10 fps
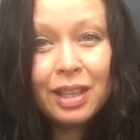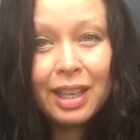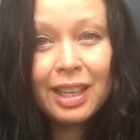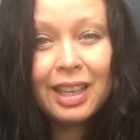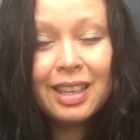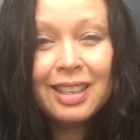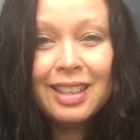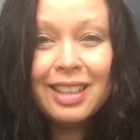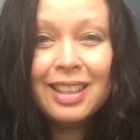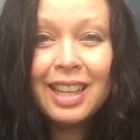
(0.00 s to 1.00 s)
thing
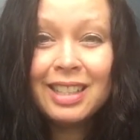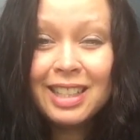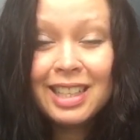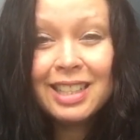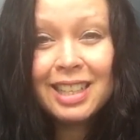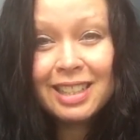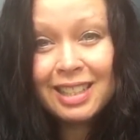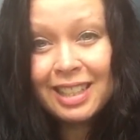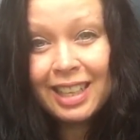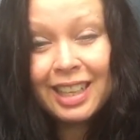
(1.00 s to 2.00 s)
that
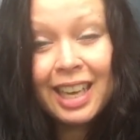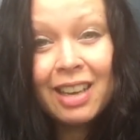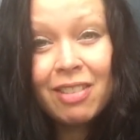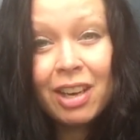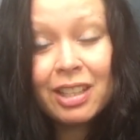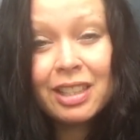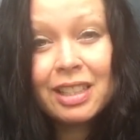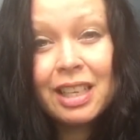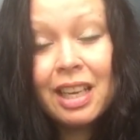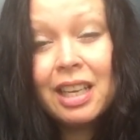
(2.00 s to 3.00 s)
Jesus gave
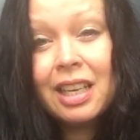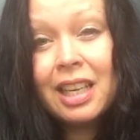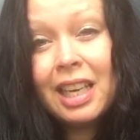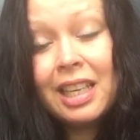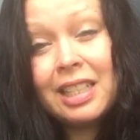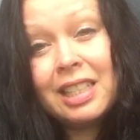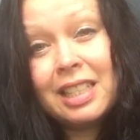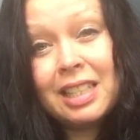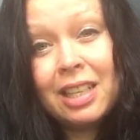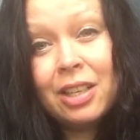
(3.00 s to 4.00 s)
us,
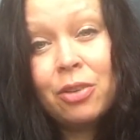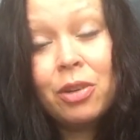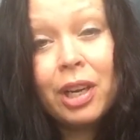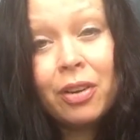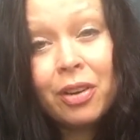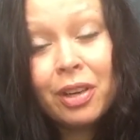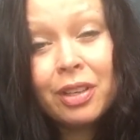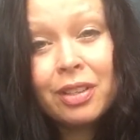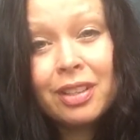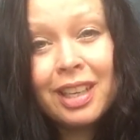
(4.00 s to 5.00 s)
his
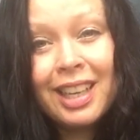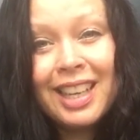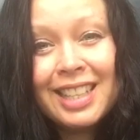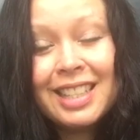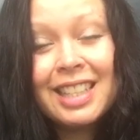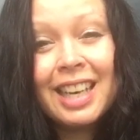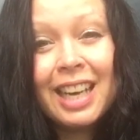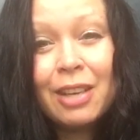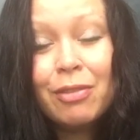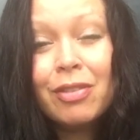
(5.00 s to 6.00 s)
record, his
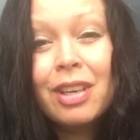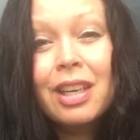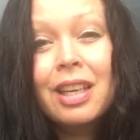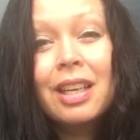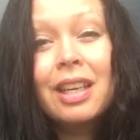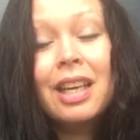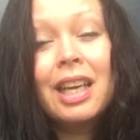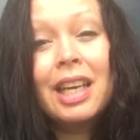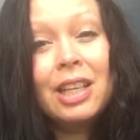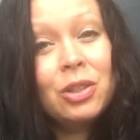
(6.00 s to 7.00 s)
life.
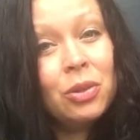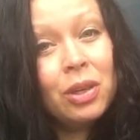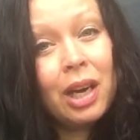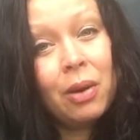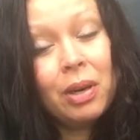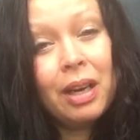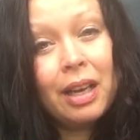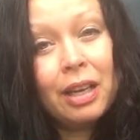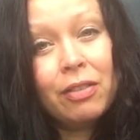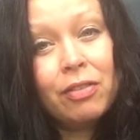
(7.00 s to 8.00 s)
He took our
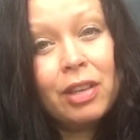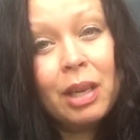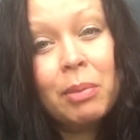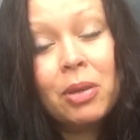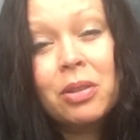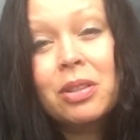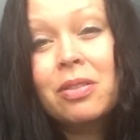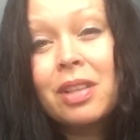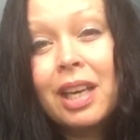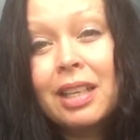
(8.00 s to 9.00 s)
life, and because
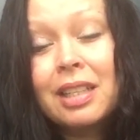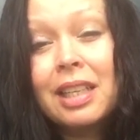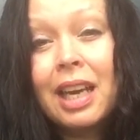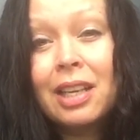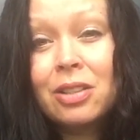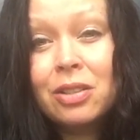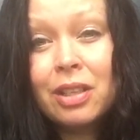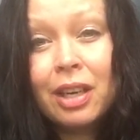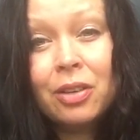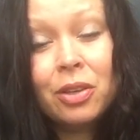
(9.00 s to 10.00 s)
of that, he had to
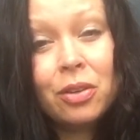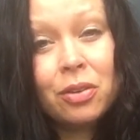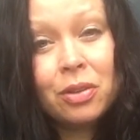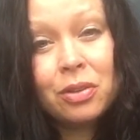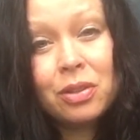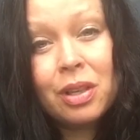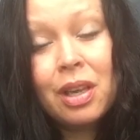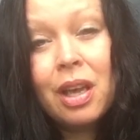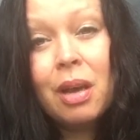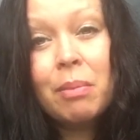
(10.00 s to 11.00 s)
die on the cross.
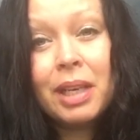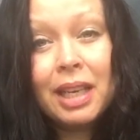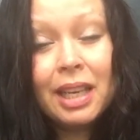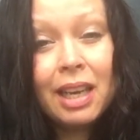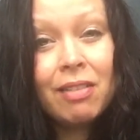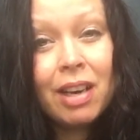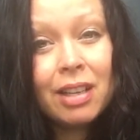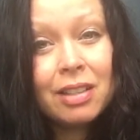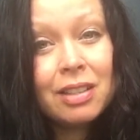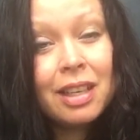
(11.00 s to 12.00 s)
But he gave
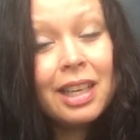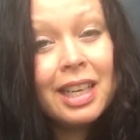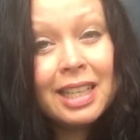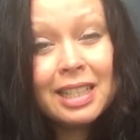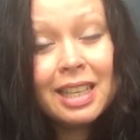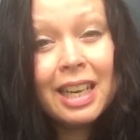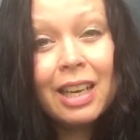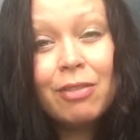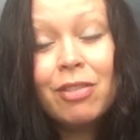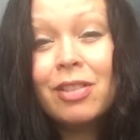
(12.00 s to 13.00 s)
us his
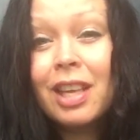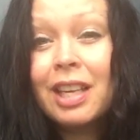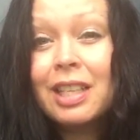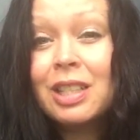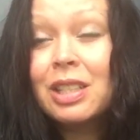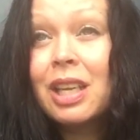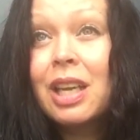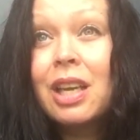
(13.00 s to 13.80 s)
life that is